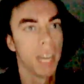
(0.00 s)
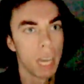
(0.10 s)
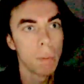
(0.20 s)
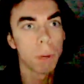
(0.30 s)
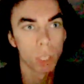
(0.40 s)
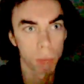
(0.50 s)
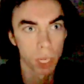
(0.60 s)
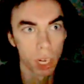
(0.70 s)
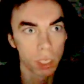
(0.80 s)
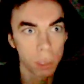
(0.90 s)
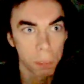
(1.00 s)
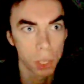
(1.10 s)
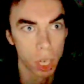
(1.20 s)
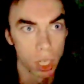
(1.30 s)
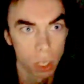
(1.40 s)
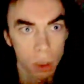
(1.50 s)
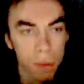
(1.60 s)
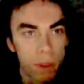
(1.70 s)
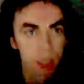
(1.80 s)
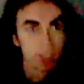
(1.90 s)
And hippos been 100%
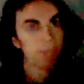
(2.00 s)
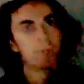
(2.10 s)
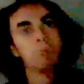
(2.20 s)
herbivore.